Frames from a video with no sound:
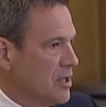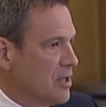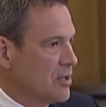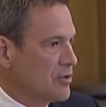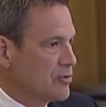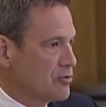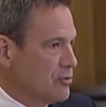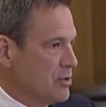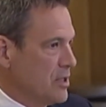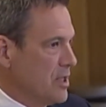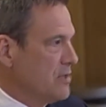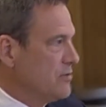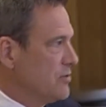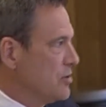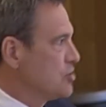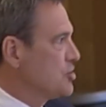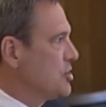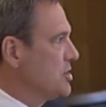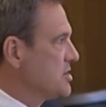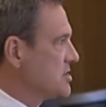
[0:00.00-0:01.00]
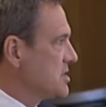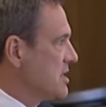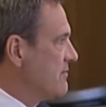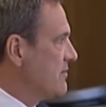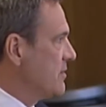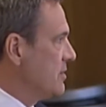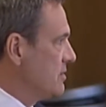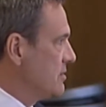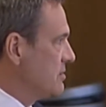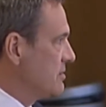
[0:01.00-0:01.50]
in the
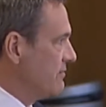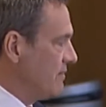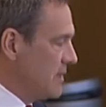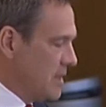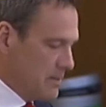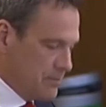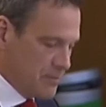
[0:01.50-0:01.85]
G7 developed